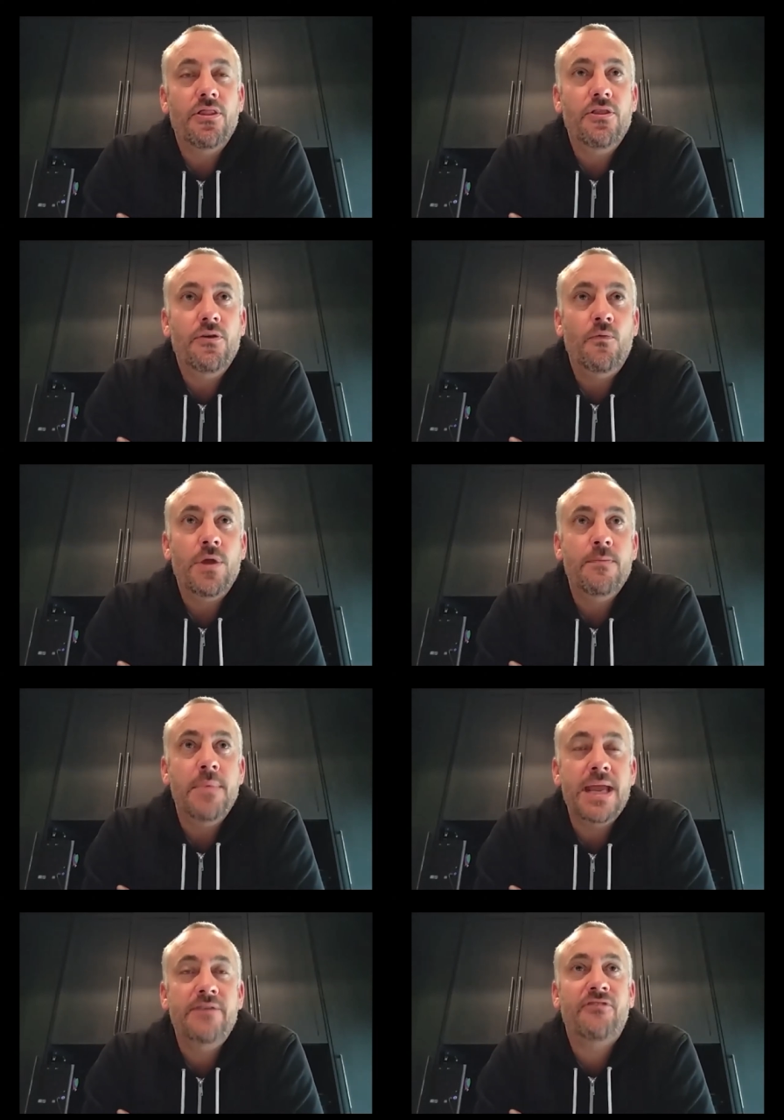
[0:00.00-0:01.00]
we
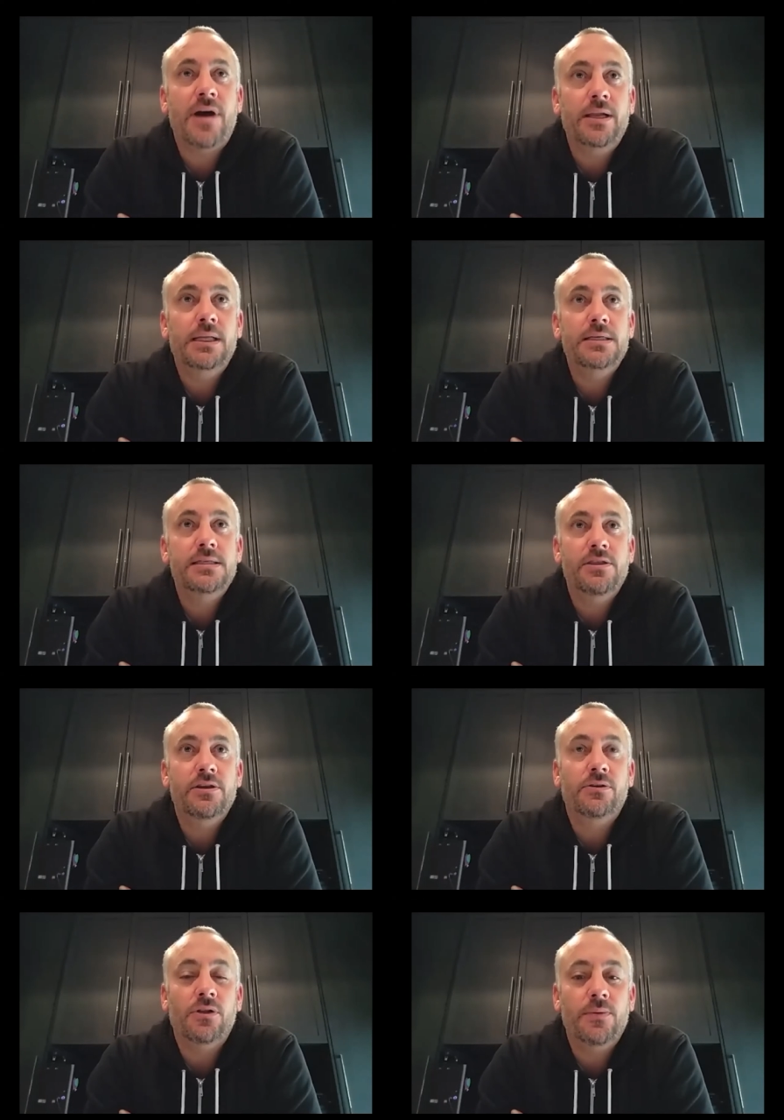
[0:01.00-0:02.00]
may finally see the
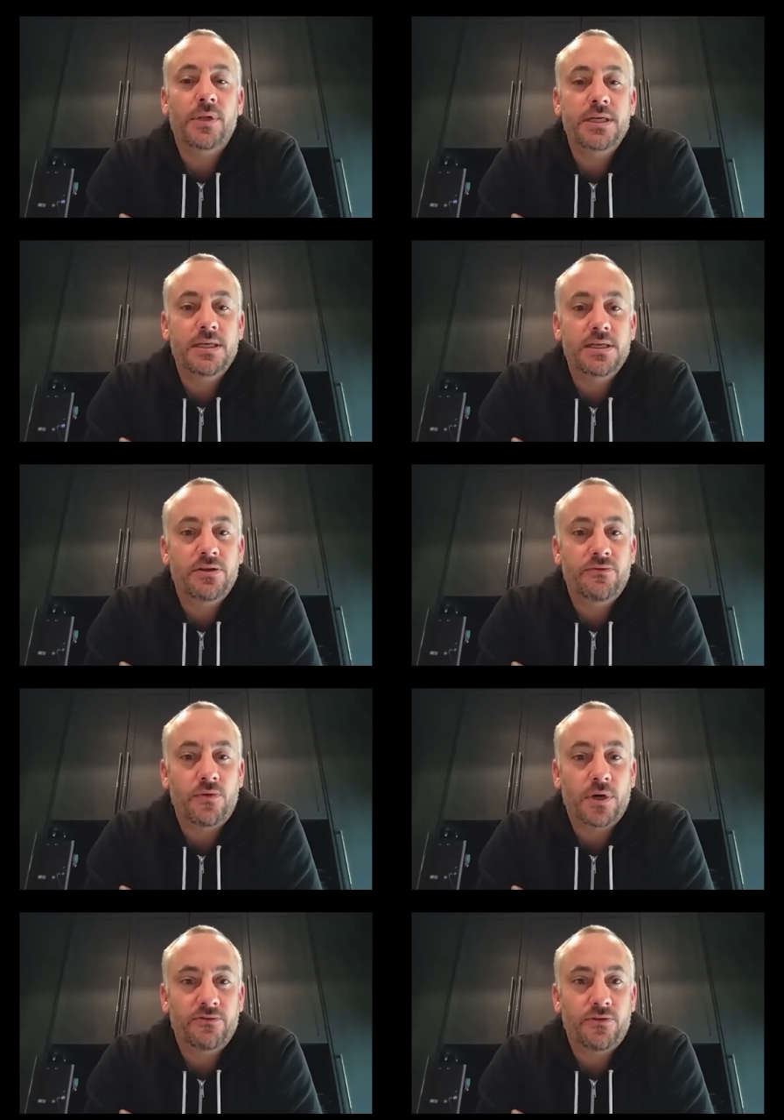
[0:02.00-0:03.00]
globalization of
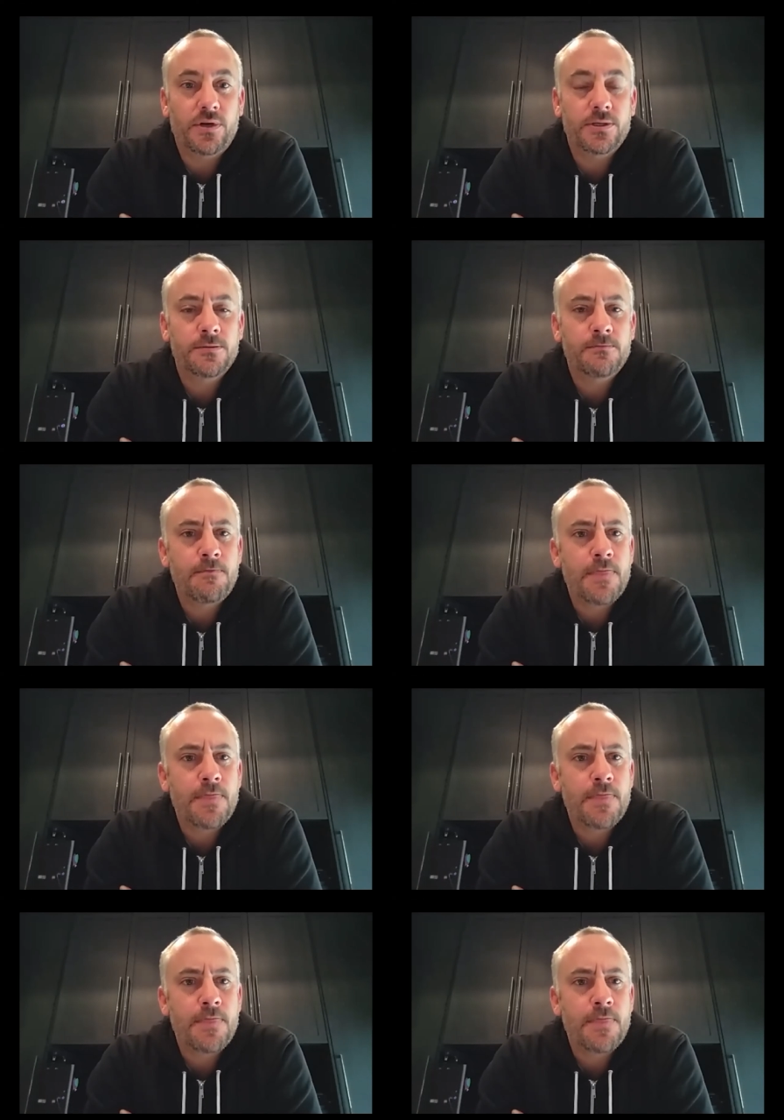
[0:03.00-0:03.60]
workforce